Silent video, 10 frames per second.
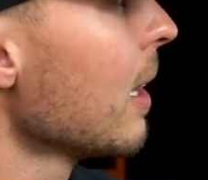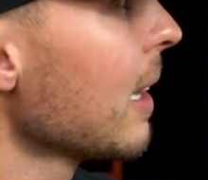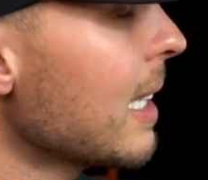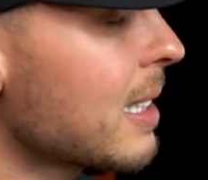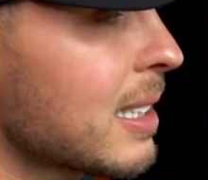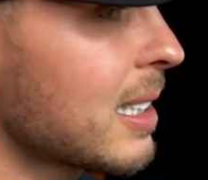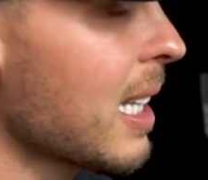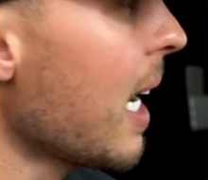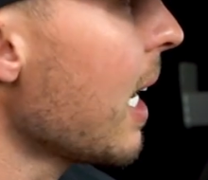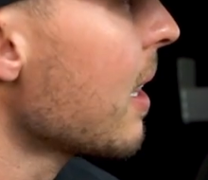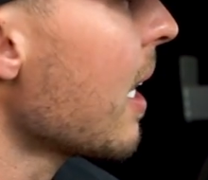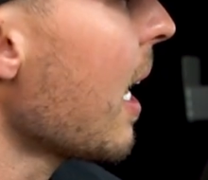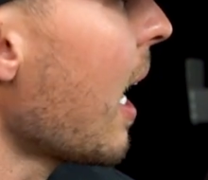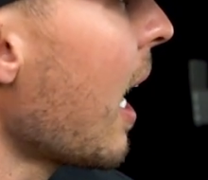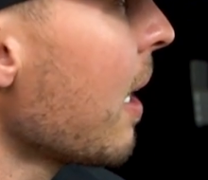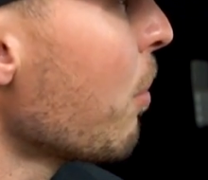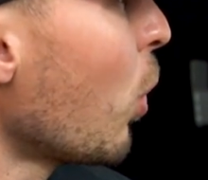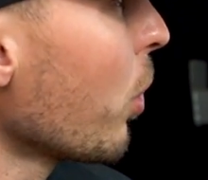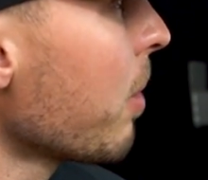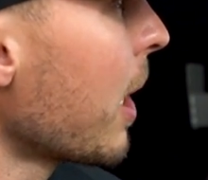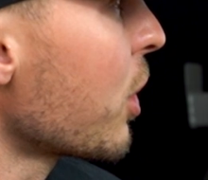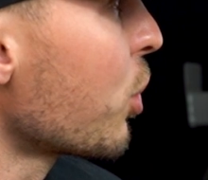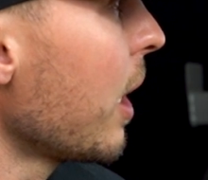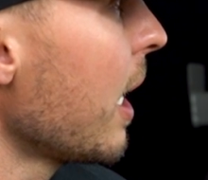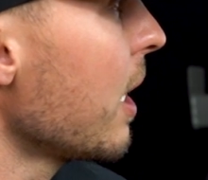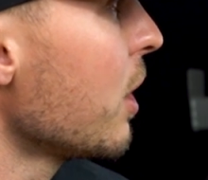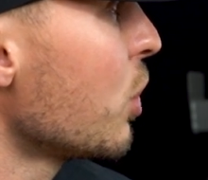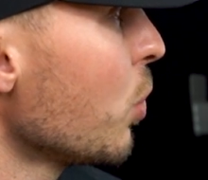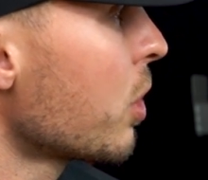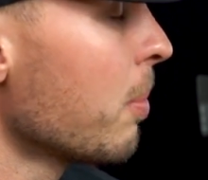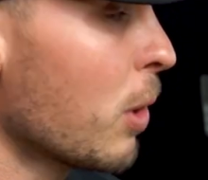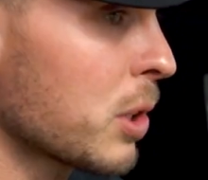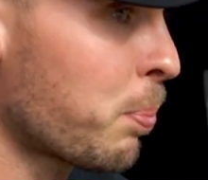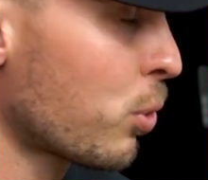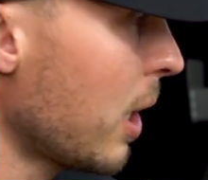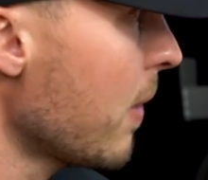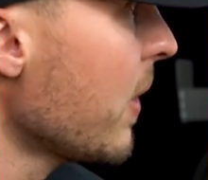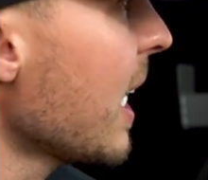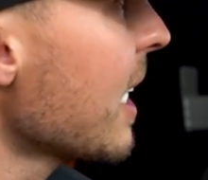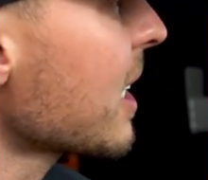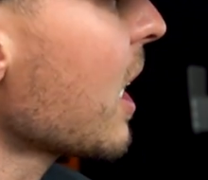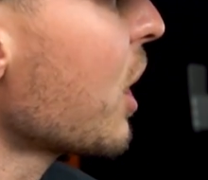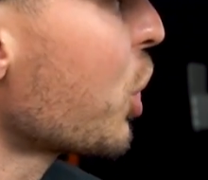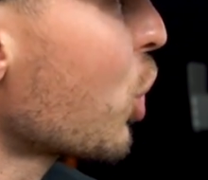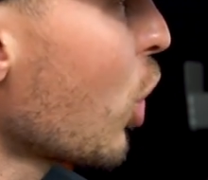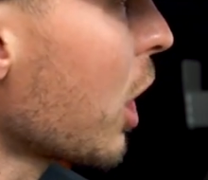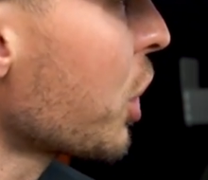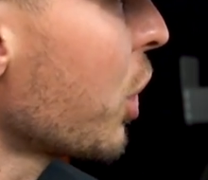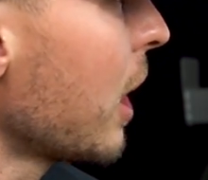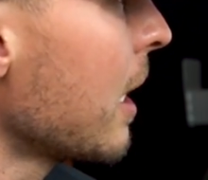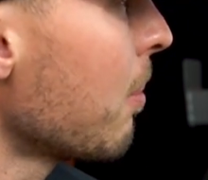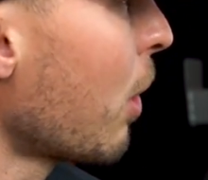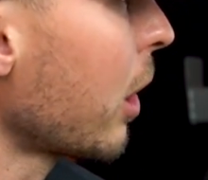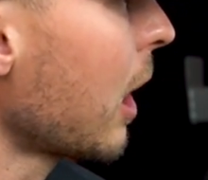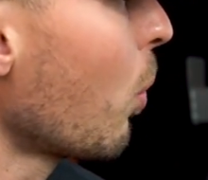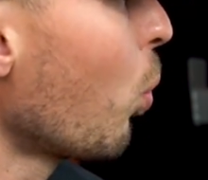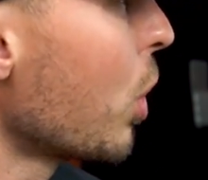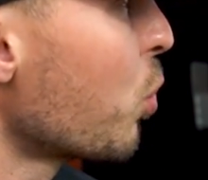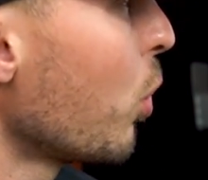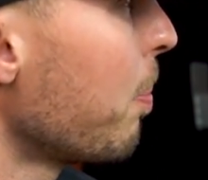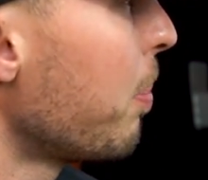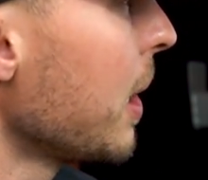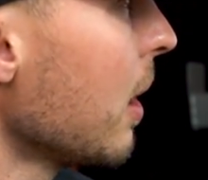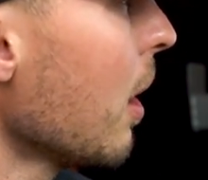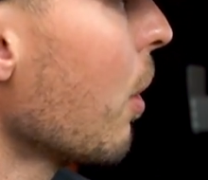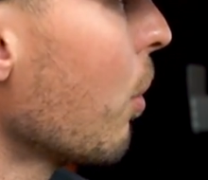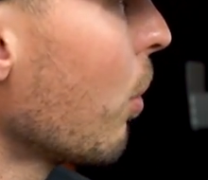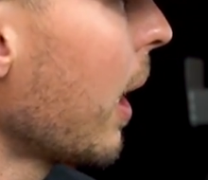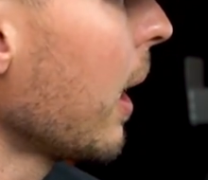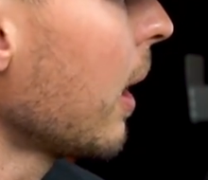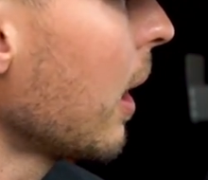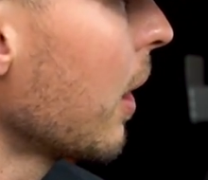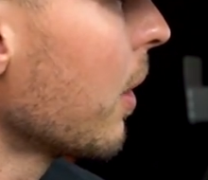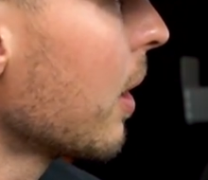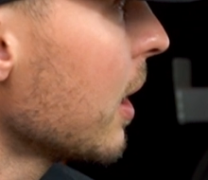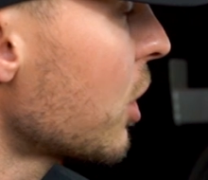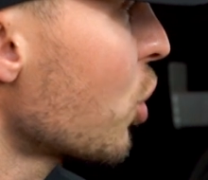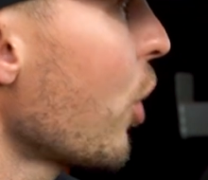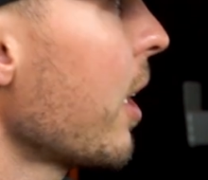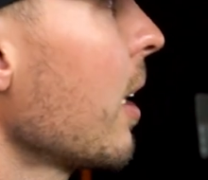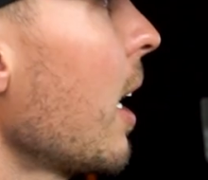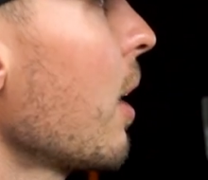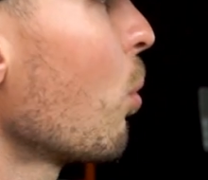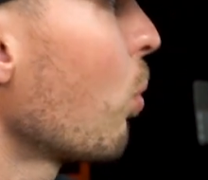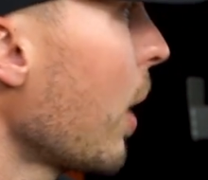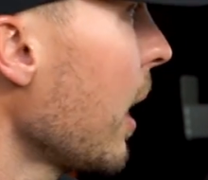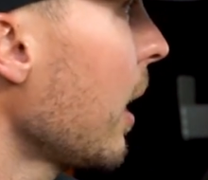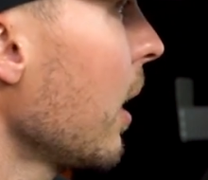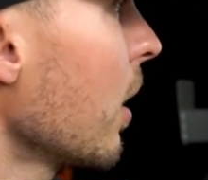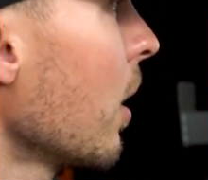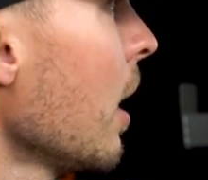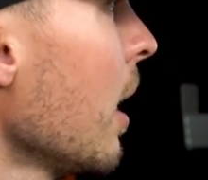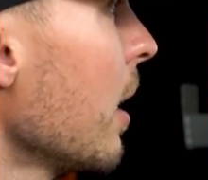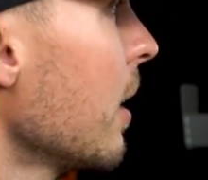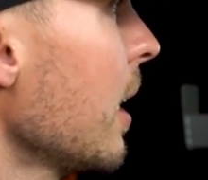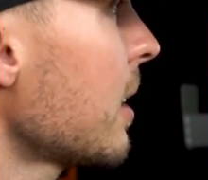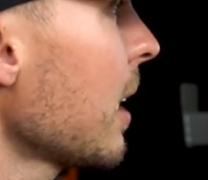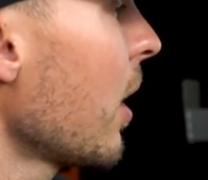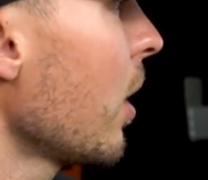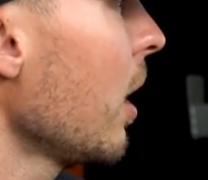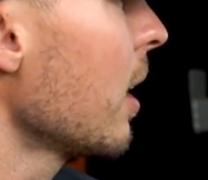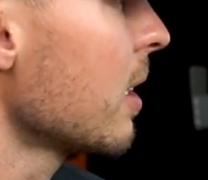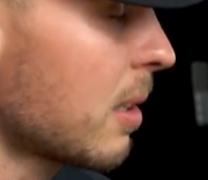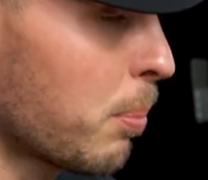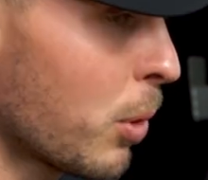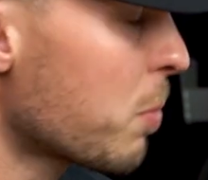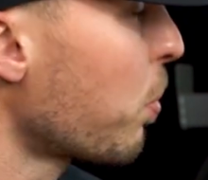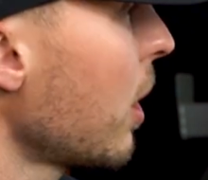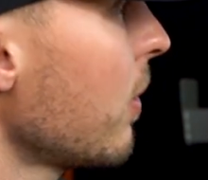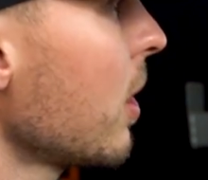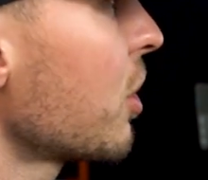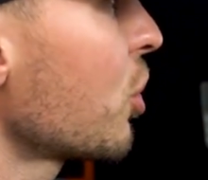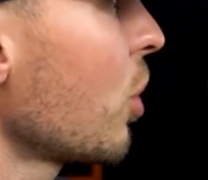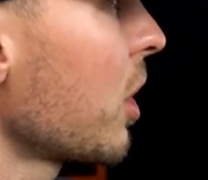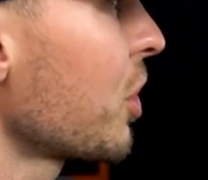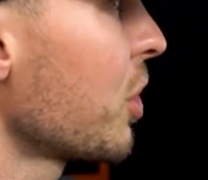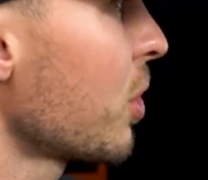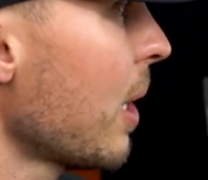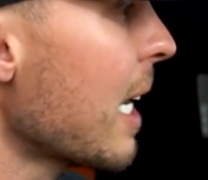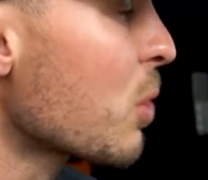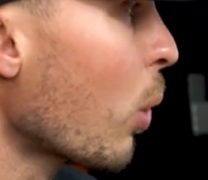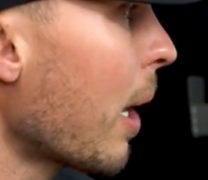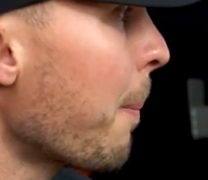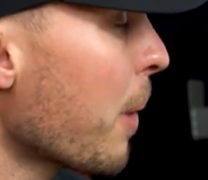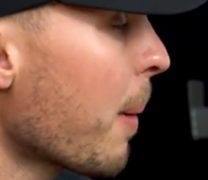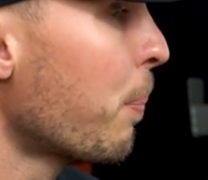let's say that I am holding my trade due to the most previous structure in the market, which would be right here. This trend line right here, this area is the most previous structure. So that's where I'm going to